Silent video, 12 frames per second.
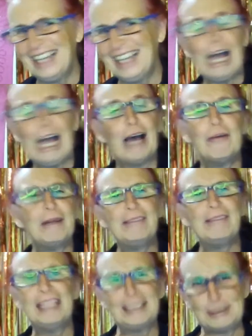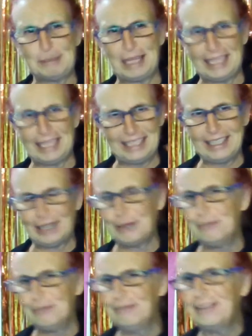I won't explain.
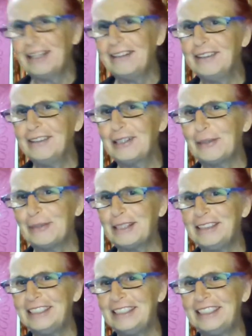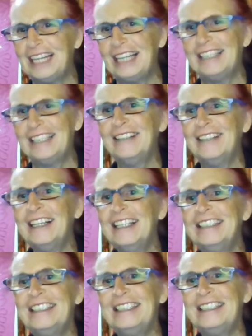Go look at Blue's channel.
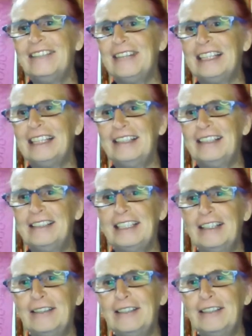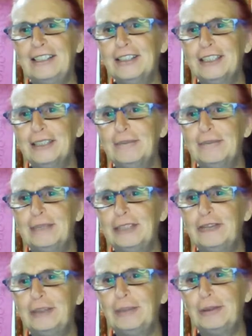She said we had no clue. The joys of
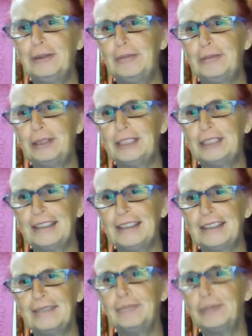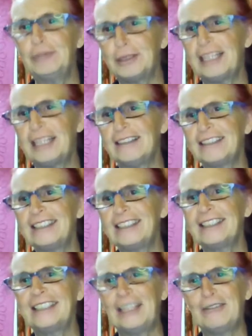mystery pork products
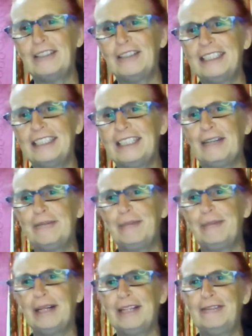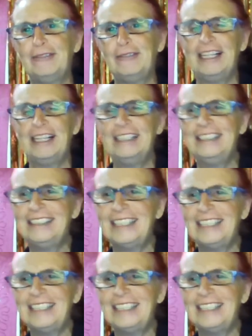given as gift by friends.